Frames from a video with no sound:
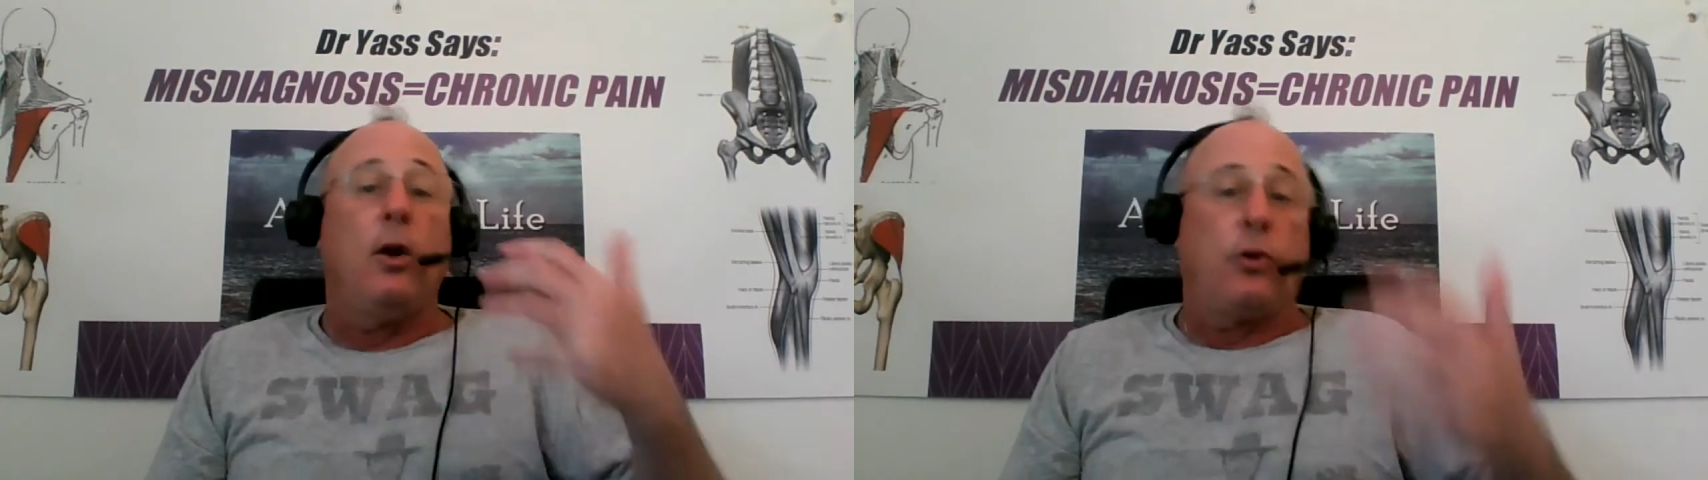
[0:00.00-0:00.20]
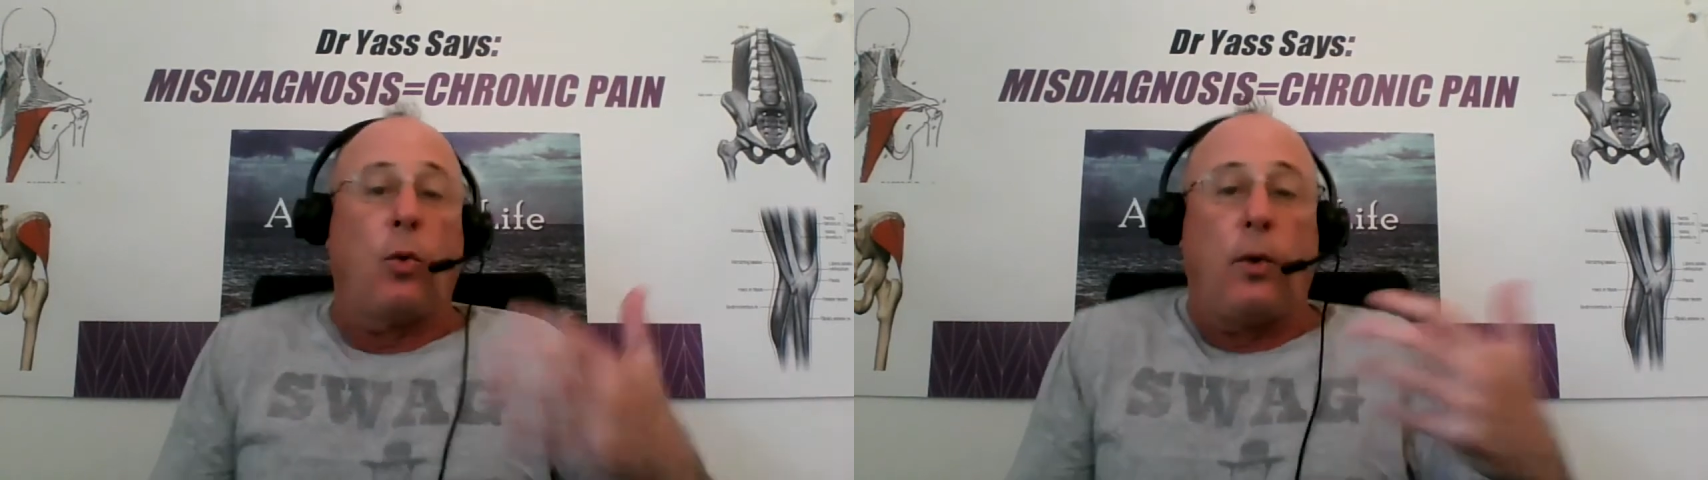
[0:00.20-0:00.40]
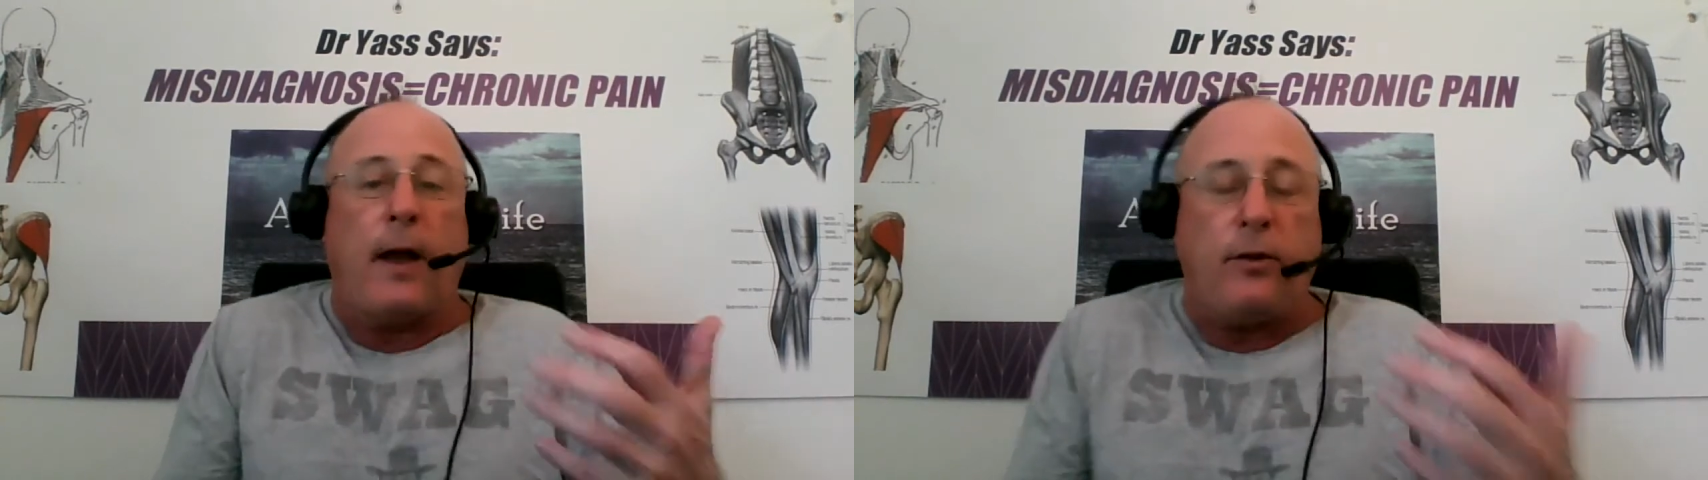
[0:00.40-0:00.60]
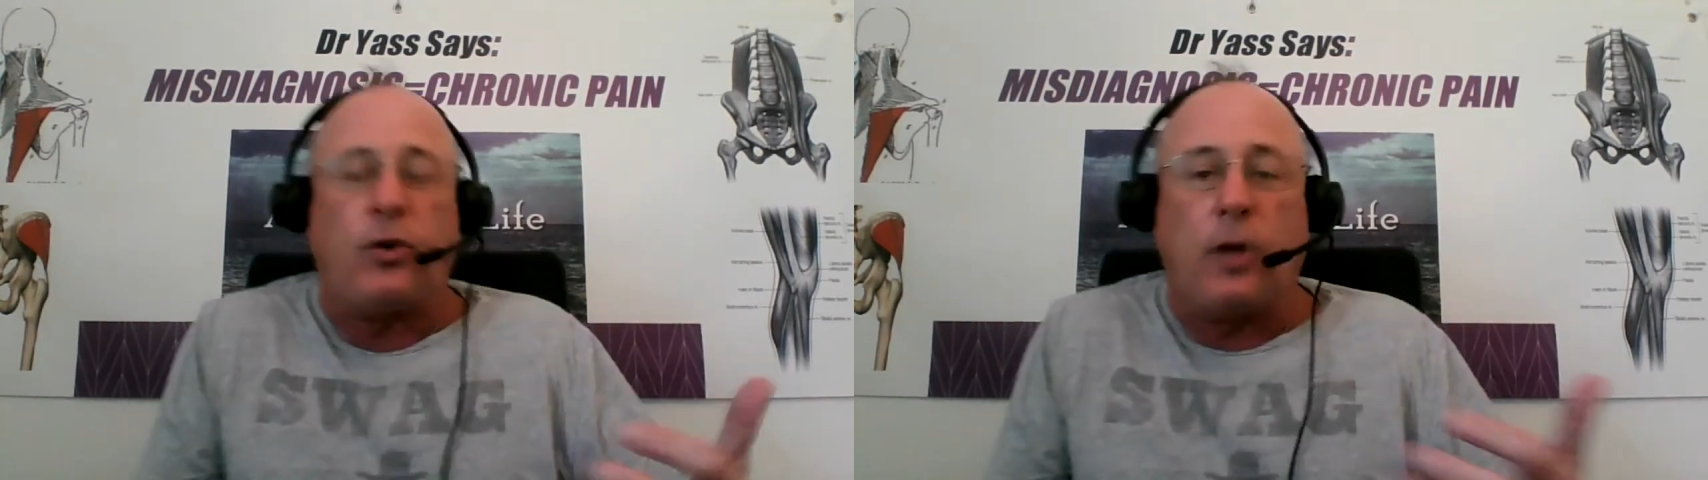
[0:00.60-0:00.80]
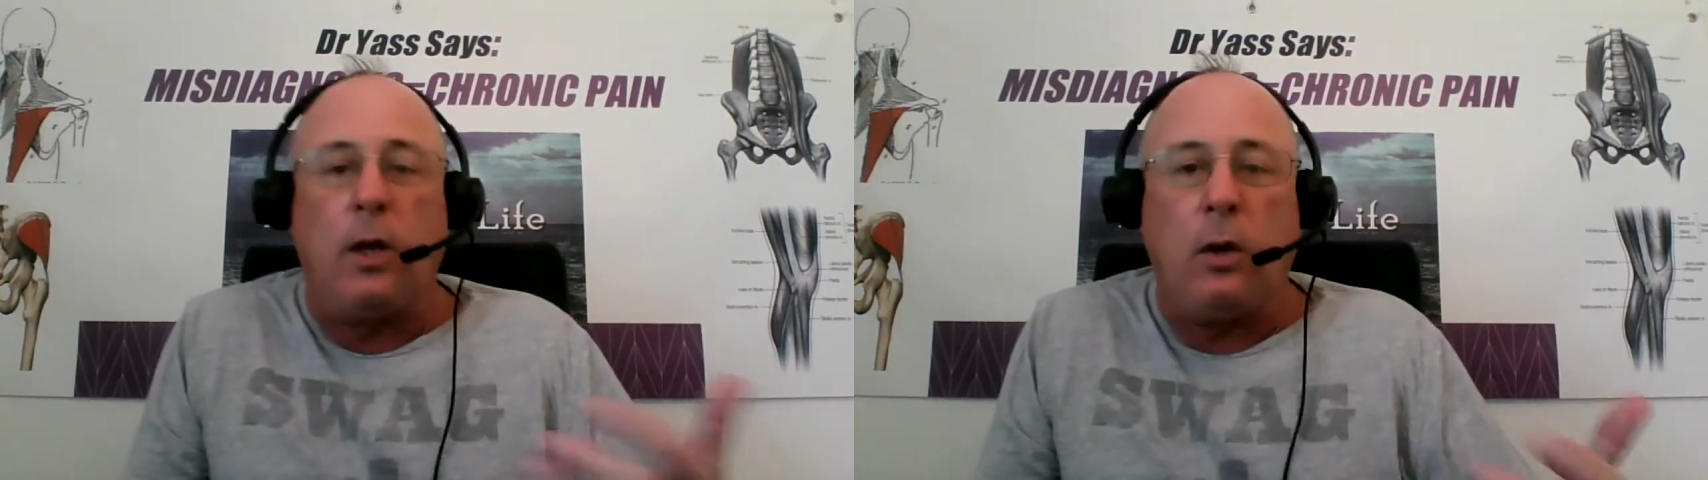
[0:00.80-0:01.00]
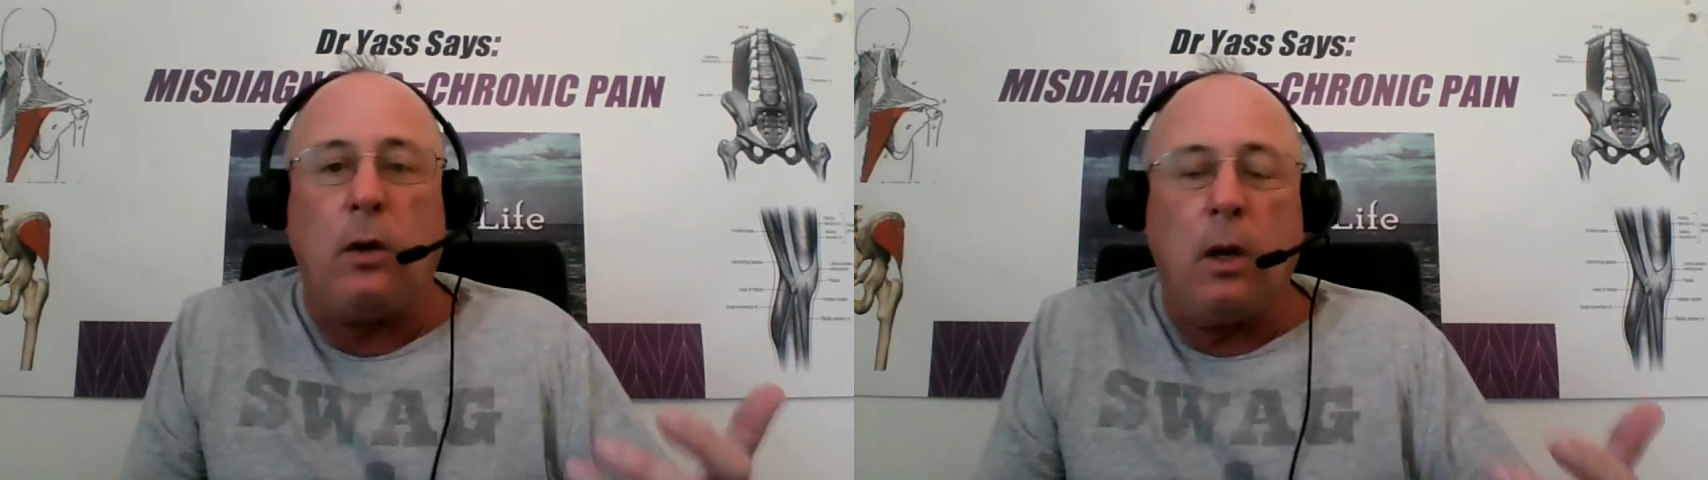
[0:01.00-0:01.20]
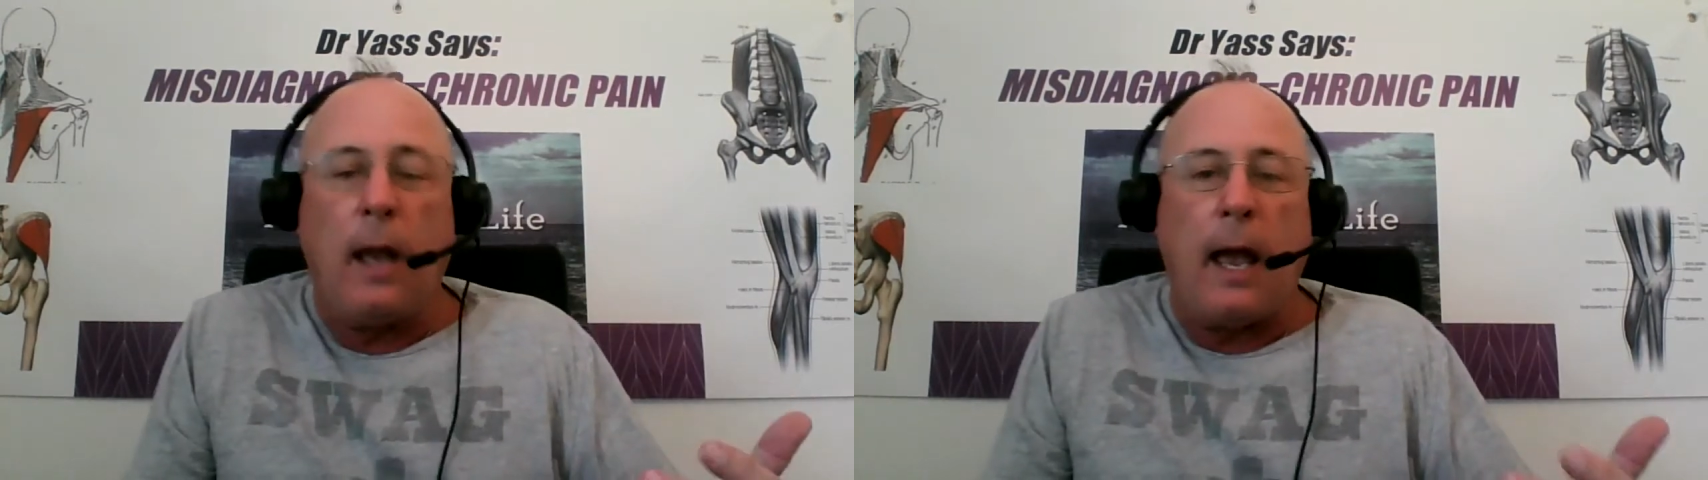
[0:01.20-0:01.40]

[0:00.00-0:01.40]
to eventually